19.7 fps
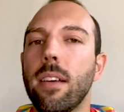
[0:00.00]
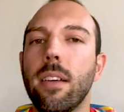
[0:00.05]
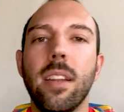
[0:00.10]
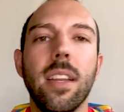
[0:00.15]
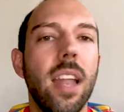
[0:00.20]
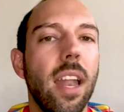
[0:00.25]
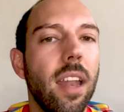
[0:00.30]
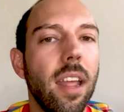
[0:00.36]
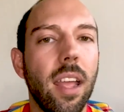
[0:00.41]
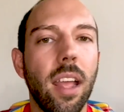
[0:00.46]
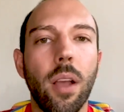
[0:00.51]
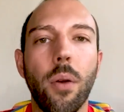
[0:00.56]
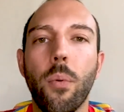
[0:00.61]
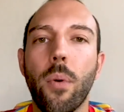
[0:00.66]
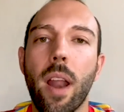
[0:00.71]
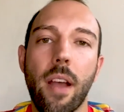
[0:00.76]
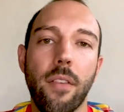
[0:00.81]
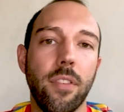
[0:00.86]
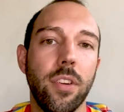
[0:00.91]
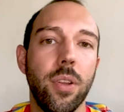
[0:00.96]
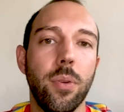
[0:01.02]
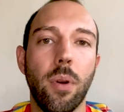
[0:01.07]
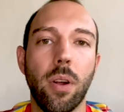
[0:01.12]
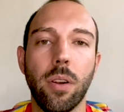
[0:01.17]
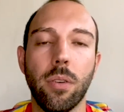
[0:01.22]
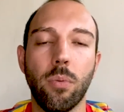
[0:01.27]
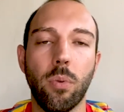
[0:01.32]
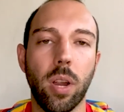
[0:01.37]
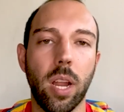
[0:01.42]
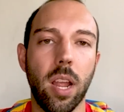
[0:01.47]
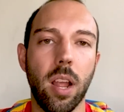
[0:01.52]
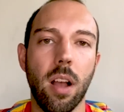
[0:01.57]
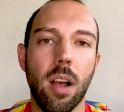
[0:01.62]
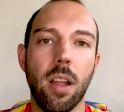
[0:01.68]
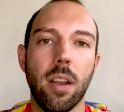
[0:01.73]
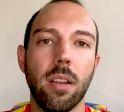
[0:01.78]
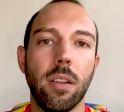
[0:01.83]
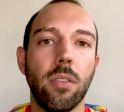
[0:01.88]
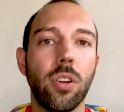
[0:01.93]
knitting, whatever you are working
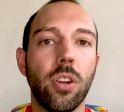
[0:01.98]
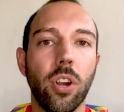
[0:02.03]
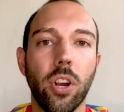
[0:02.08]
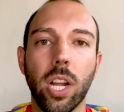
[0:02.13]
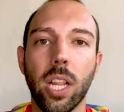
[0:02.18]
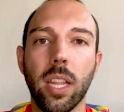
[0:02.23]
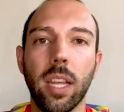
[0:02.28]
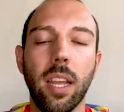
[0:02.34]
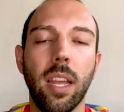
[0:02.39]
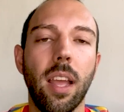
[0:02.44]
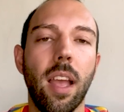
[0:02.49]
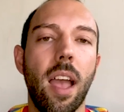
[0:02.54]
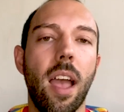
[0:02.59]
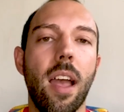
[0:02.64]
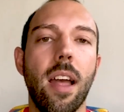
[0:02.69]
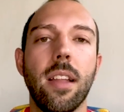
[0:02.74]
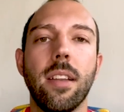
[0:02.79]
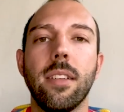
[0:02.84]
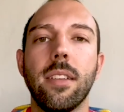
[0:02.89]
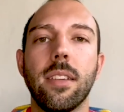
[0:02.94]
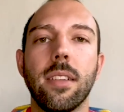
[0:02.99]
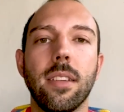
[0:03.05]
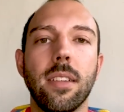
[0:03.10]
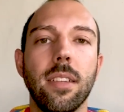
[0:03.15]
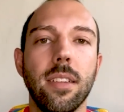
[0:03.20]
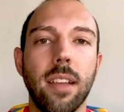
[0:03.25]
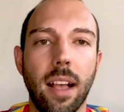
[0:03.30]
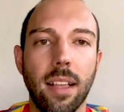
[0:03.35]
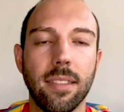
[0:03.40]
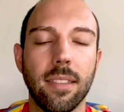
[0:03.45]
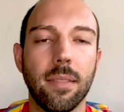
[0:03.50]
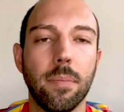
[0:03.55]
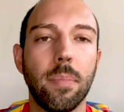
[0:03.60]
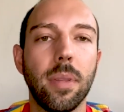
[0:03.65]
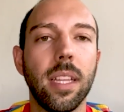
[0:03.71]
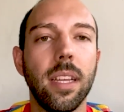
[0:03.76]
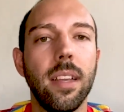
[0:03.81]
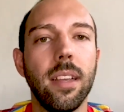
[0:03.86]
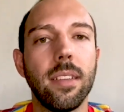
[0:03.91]
on currently. And yes,
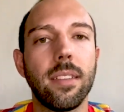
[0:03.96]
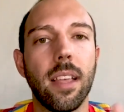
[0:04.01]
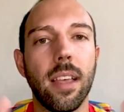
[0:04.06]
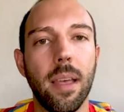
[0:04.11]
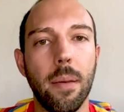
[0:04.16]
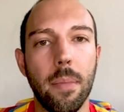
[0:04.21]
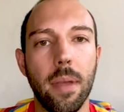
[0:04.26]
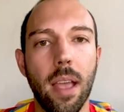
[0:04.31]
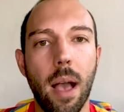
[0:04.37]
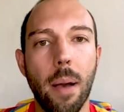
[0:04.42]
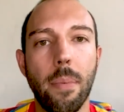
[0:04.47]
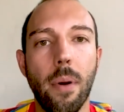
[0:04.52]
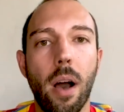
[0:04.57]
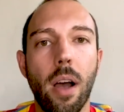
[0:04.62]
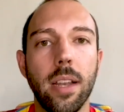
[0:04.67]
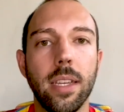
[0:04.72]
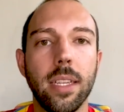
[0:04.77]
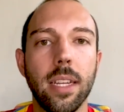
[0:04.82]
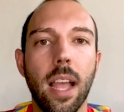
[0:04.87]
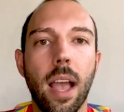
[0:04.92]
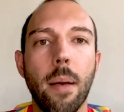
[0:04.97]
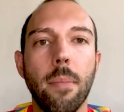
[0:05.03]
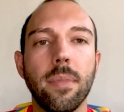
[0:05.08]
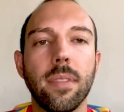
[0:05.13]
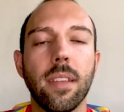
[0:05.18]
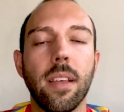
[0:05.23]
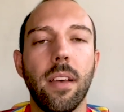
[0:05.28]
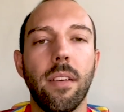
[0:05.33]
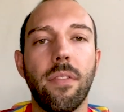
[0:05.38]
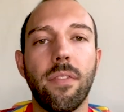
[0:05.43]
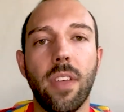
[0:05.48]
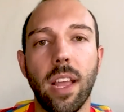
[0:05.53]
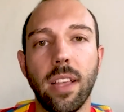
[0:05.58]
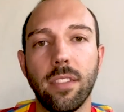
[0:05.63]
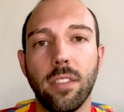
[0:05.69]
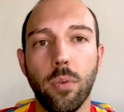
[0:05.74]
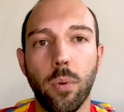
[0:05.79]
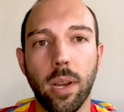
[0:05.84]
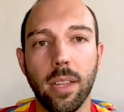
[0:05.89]
please hit me up on D Ms of
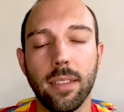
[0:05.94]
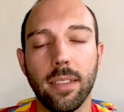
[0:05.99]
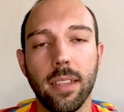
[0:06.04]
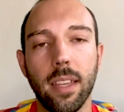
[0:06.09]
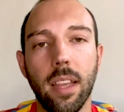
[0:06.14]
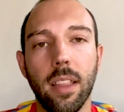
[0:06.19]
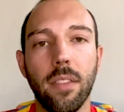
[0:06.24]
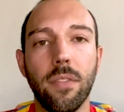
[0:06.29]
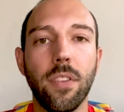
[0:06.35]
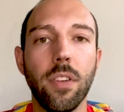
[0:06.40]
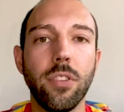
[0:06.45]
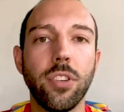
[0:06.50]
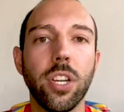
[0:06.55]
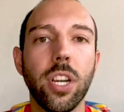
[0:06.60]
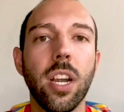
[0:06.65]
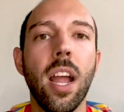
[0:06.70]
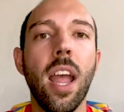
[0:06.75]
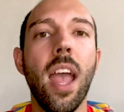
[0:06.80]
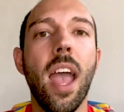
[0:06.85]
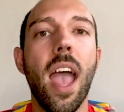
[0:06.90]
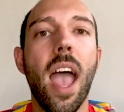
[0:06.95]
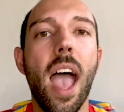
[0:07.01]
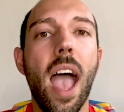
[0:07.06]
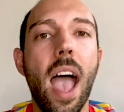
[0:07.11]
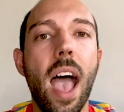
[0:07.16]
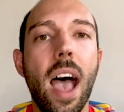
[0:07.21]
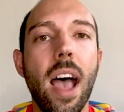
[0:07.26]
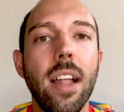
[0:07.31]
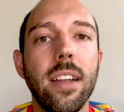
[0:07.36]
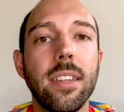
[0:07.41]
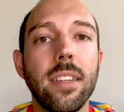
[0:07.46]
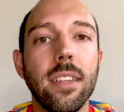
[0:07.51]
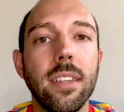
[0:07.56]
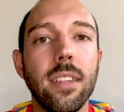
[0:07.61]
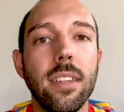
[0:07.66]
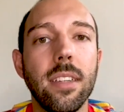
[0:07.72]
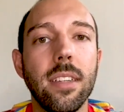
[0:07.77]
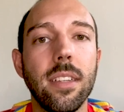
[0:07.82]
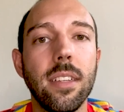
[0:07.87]
things you want to see in the future. And
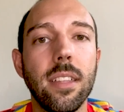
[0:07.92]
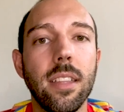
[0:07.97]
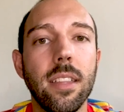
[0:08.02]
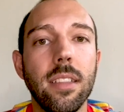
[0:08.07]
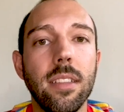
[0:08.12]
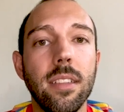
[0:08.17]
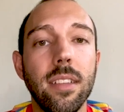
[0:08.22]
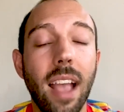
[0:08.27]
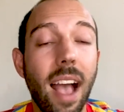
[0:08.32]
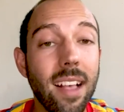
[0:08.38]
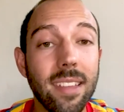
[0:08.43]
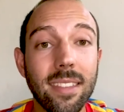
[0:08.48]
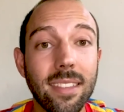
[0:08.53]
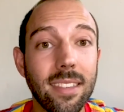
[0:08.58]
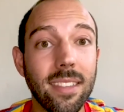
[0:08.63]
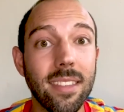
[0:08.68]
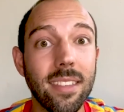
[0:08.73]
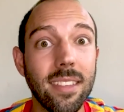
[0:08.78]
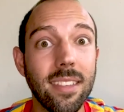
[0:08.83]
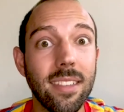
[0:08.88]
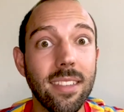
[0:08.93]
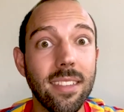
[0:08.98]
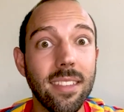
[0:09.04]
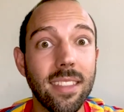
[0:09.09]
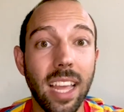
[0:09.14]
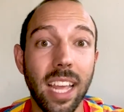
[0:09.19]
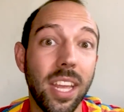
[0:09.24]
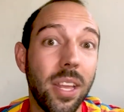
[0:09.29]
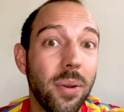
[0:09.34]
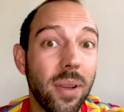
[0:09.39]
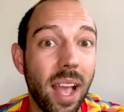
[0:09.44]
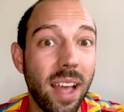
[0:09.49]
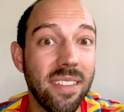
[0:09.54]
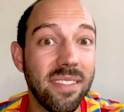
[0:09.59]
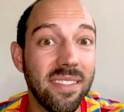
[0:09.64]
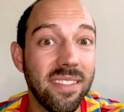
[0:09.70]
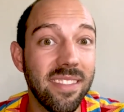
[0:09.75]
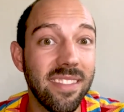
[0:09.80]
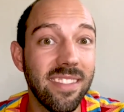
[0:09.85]
yes, thank you
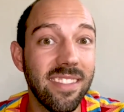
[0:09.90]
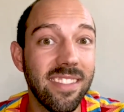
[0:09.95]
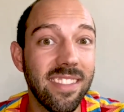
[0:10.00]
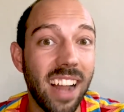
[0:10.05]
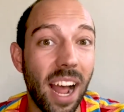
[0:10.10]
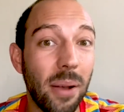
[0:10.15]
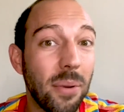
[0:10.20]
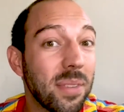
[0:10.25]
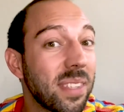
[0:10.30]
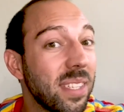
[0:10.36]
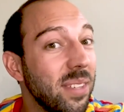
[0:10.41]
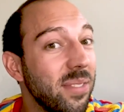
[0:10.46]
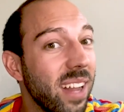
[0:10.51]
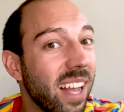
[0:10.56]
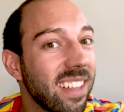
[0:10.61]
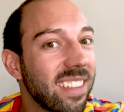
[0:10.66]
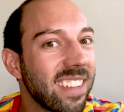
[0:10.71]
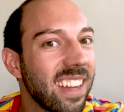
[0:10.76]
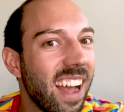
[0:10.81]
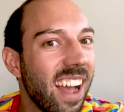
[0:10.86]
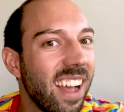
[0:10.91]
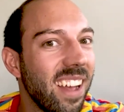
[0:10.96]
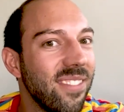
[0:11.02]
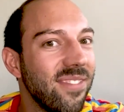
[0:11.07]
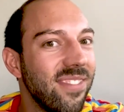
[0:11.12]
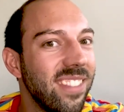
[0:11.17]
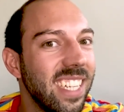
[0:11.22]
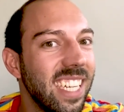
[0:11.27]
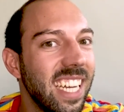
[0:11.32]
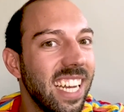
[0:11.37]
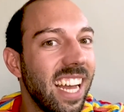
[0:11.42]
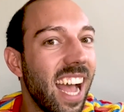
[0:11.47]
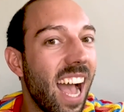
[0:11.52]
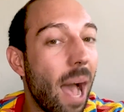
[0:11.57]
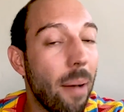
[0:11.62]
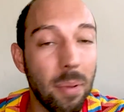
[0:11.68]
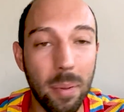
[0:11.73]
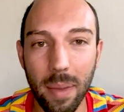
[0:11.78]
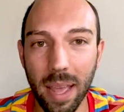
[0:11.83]
again. I will see you next time.
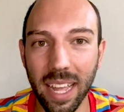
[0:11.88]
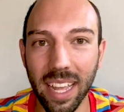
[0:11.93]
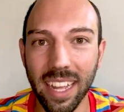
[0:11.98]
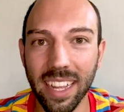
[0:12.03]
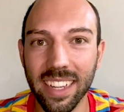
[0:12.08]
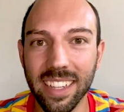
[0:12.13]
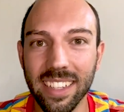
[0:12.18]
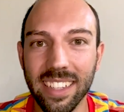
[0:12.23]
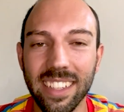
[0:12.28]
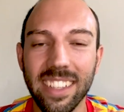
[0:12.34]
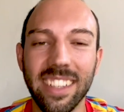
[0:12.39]
Happy making.